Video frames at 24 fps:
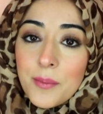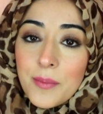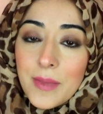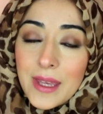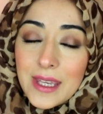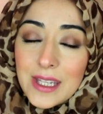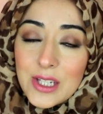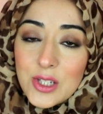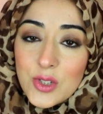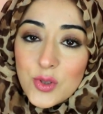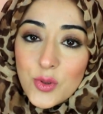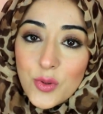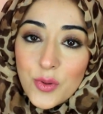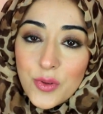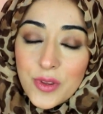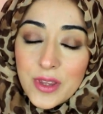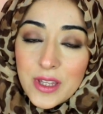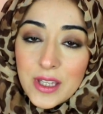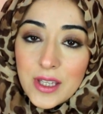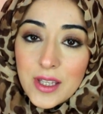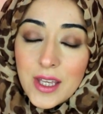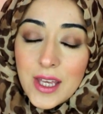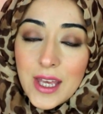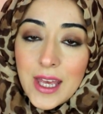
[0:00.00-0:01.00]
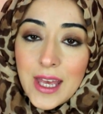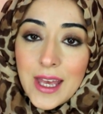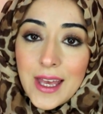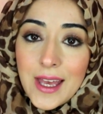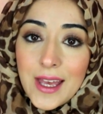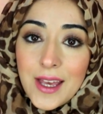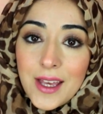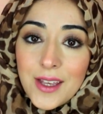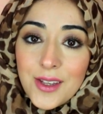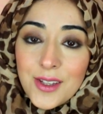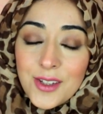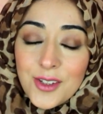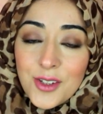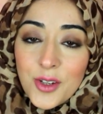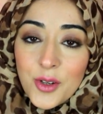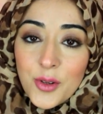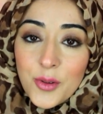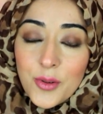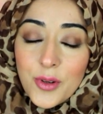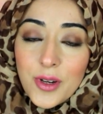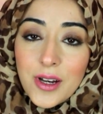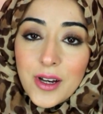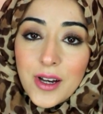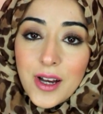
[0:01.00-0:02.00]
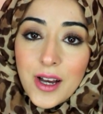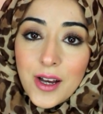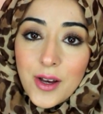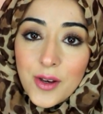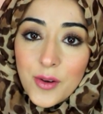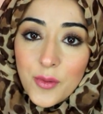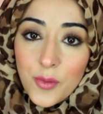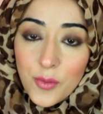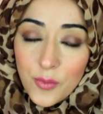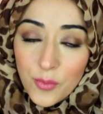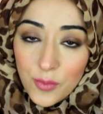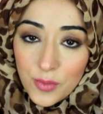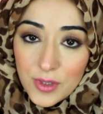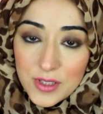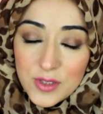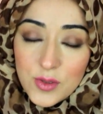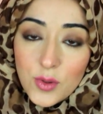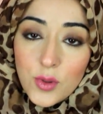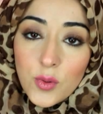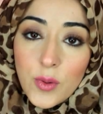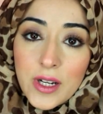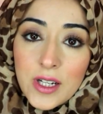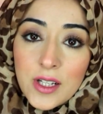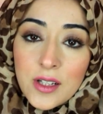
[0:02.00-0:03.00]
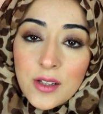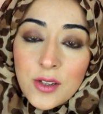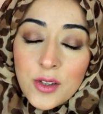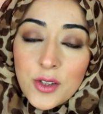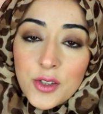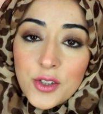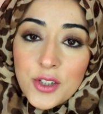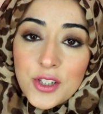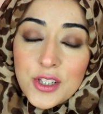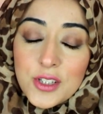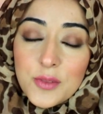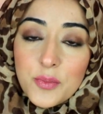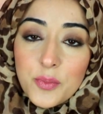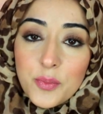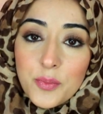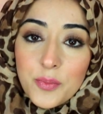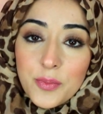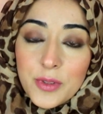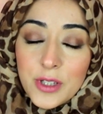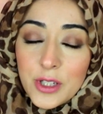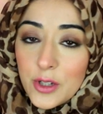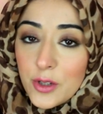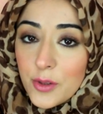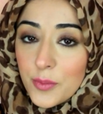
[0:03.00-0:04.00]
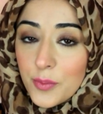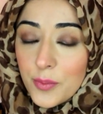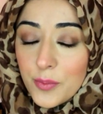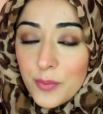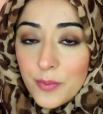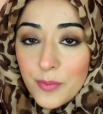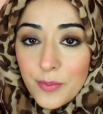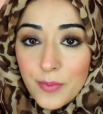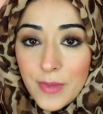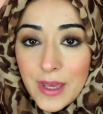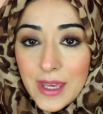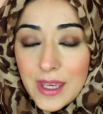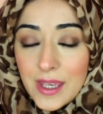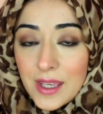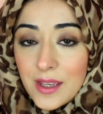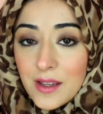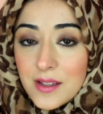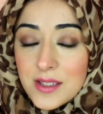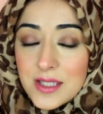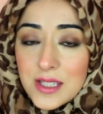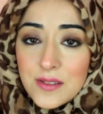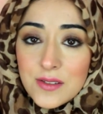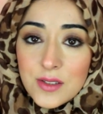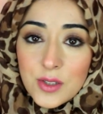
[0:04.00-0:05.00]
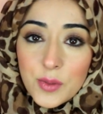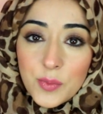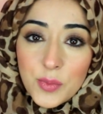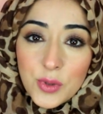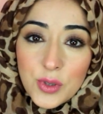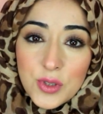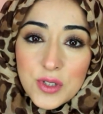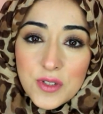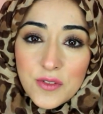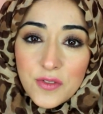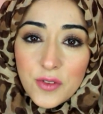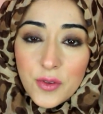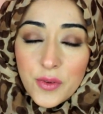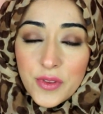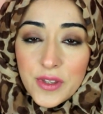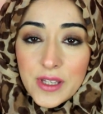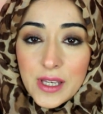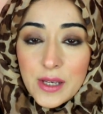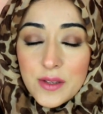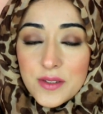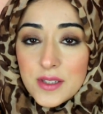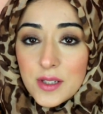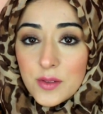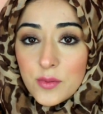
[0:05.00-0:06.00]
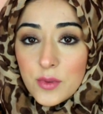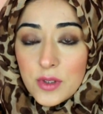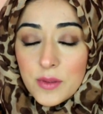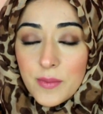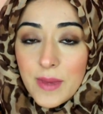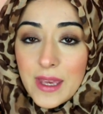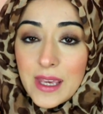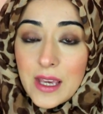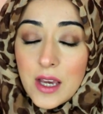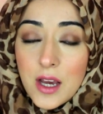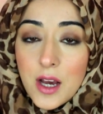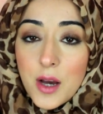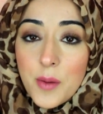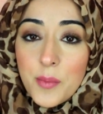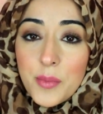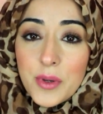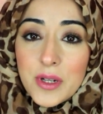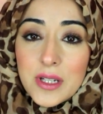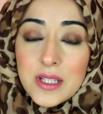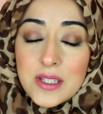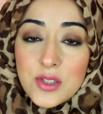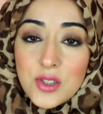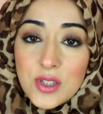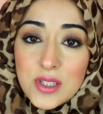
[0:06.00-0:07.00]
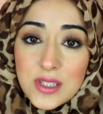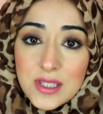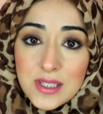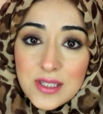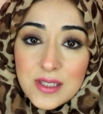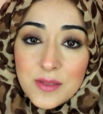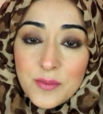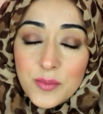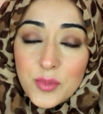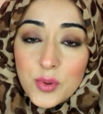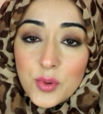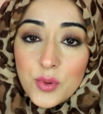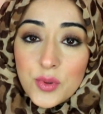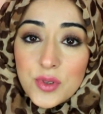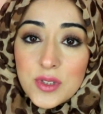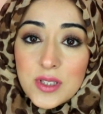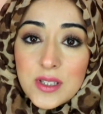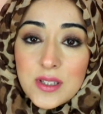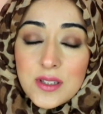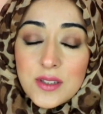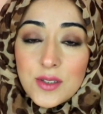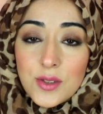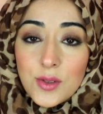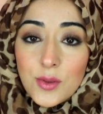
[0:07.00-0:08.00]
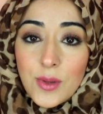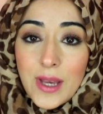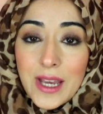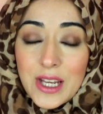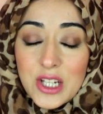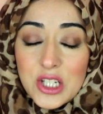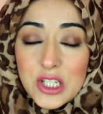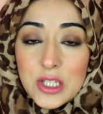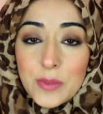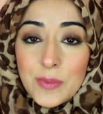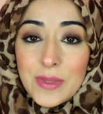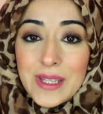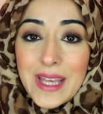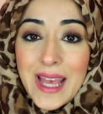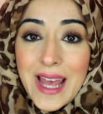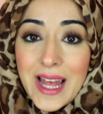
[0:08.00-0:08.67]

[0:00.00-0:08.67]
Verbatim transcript: make sure that, you know, it's all well and good, you know, making ourselves look beautiful on the outside with makeup, but it's just as important to actually be